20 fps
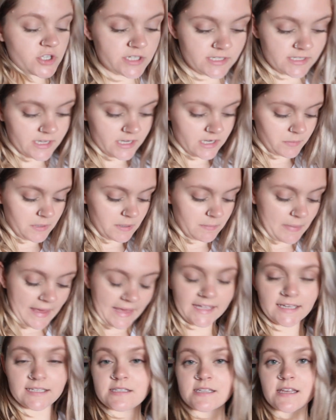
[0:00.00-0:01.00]
just gonna be
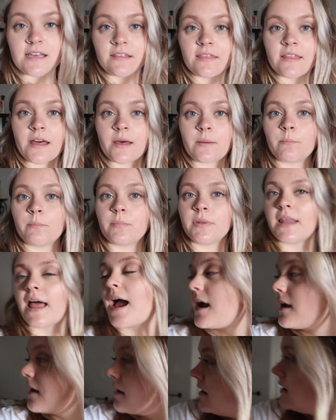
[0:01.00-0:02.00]
painting them
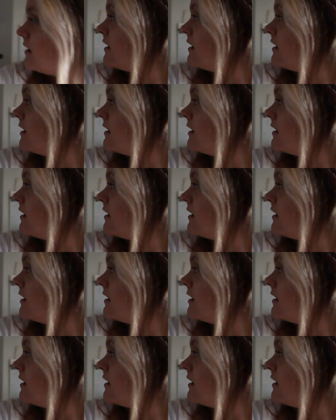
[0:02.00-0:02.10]
black.